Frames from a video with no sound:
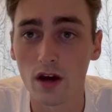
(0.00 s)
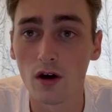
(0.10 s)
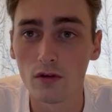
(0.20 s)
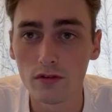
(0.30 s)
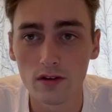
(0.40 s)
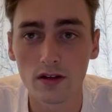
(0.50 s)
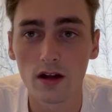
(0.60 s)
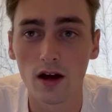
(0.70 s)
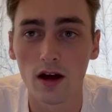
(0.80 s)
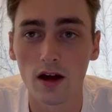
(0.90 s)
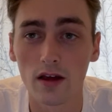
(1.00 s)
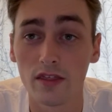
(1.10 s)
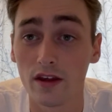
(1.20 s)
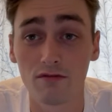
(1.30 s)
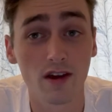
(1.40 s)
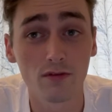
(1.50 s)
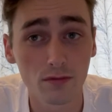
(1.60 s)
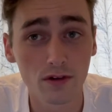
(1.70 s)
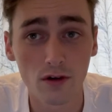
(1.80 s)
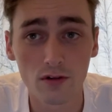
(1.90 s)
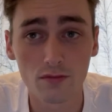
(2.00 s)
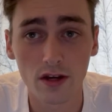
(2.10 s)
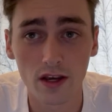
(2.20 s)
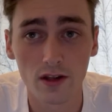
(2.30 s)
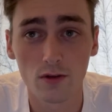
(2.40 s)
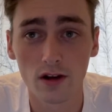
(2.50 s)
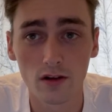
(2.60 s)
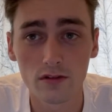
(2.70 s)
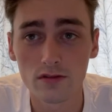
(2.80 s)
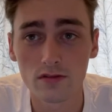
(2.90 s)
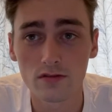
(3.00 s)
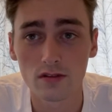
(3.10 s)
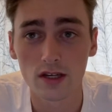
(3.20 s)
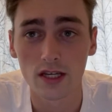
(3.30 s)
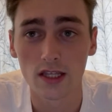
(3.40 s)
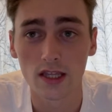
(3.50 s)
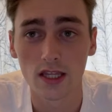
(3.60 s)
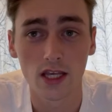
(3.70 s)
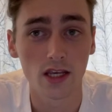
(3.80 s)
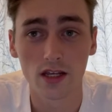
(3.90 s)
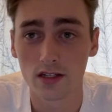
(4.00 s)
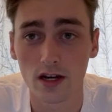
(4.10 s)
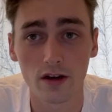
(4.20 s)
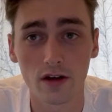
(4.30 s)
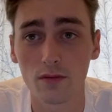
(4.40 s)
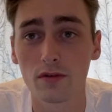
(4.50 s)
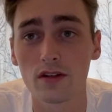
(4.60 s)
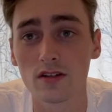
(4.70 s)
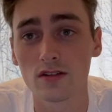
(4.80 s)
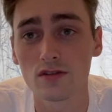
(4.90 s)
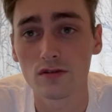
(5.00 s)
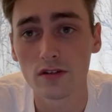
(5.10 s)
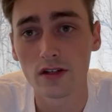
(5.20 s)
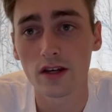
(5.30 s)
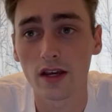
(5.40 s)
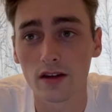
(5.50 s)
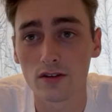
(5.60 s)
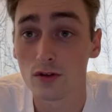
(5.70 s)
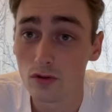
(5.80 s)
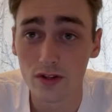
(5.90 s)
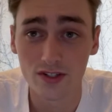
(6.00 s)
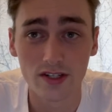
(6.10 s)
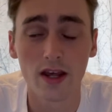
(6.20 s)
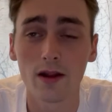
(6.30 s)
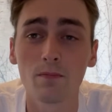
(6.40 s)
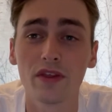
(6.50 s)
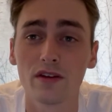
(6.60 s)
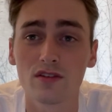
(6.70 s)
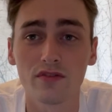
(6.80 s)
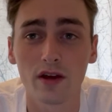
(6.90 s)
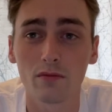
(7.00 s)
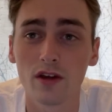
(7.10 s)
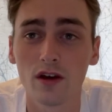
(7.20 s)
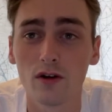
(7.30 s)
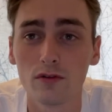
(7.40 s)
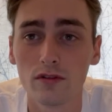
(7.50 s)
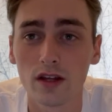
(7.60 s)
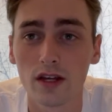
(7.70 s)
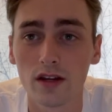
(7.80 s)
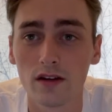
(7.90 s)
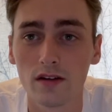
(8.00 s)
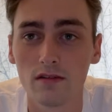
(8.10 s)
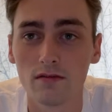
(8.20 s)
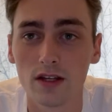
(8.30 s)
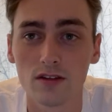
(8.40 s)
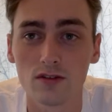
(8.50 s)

owned. They've never been owned by anyone else in the entire company's history. And to this day, it is family owned and is